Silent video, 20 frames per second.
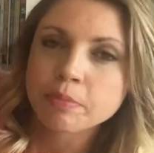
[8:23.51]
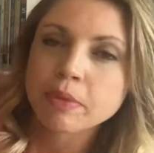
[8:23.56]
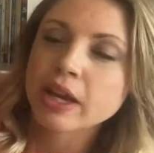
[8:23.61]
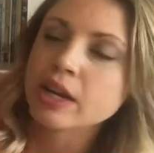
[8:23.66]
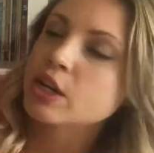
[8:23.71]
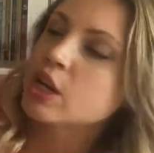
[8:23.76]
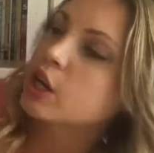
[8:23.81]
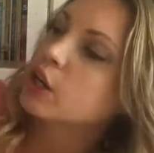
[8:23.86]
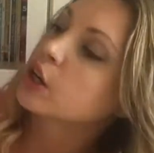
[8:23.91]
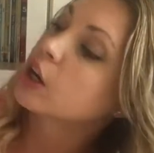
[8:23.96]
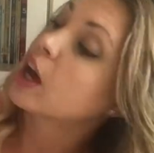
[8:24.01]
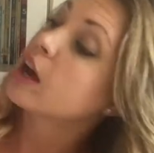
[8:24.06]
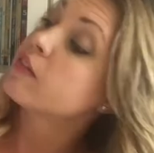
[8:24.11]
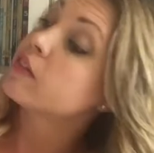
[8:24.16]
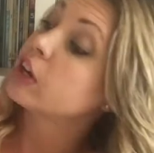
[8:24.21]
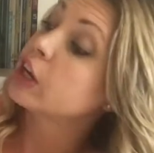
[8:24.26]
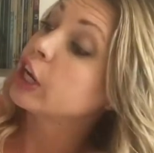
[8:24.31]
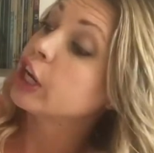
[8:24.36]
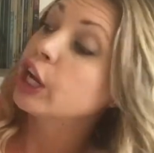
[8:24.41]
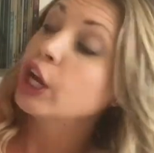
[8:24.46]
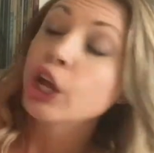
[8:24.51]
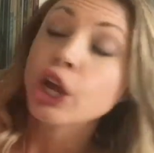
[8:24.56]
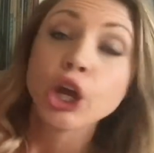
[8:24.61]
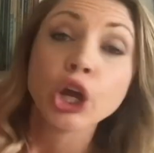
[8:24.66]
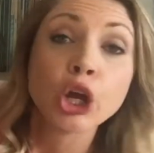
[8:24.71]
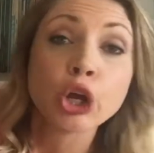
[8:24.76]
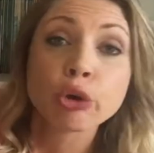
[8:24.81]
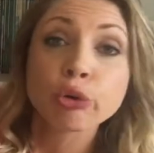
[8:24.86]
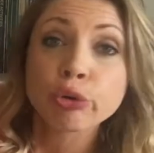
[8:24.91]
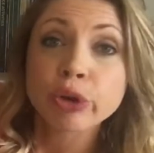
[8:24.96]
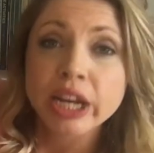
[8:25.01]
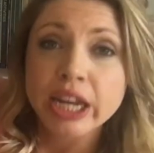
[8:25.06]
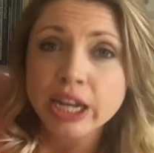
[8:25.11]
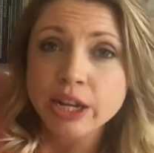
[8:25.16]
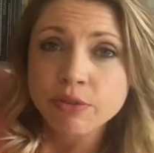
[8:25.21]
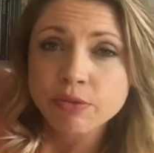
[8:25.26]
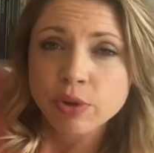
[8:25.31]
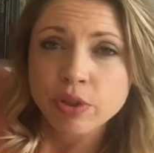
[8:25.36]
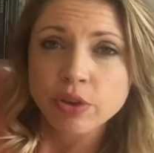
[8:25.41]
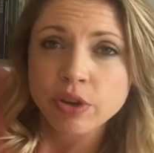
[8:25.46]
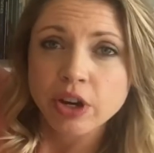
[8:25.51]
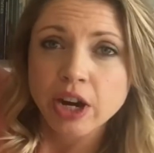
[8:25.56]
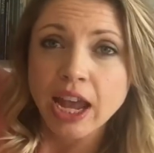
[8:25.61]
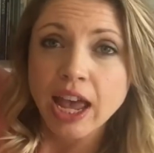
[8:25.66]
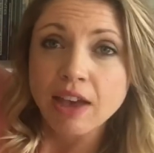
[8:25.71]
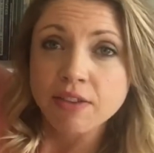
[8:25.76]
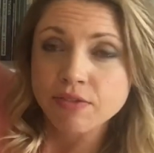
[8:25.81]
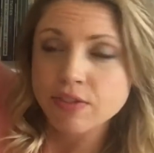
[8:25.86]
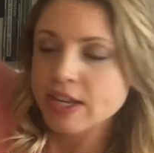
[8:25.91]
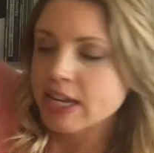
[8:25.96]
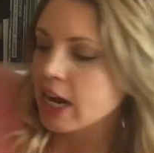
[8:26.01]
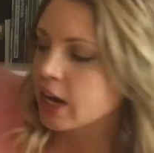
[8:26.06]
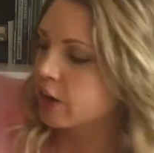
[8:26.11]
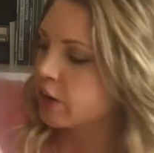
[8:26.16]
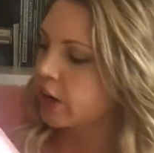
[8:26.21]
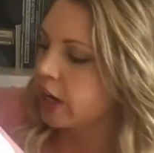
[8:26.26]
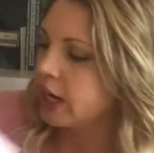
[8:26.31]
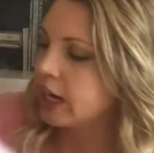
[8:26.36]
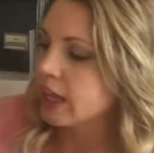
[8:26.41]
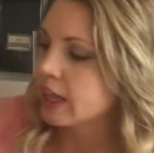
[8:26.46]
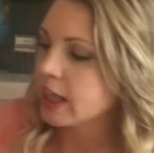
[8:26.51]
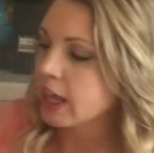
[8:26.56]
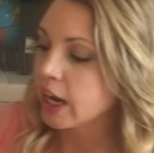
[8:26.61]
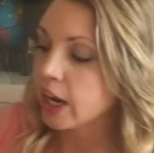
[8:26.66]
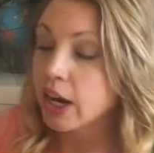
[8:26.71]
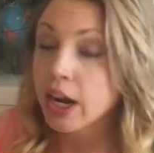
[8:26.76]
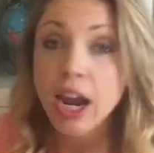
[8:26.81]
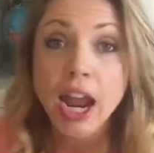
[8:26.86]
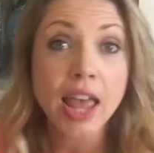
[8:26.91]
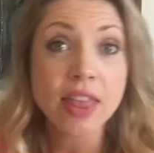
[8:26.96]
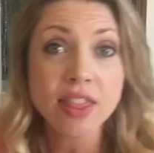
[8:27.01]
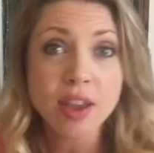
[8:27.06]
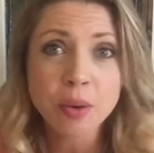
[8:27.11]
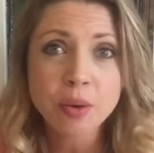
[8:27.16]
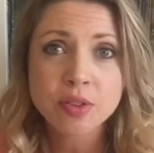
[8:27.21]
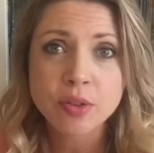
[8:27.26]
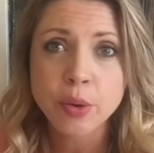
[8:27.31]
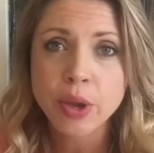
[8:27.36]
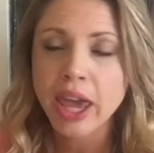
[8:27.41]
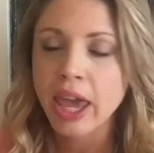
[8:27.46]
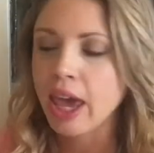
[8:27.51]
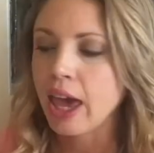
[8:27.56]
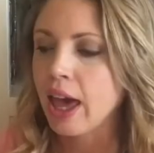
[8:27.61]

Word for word: My daughter got very creative with her F decorating there and that was okay.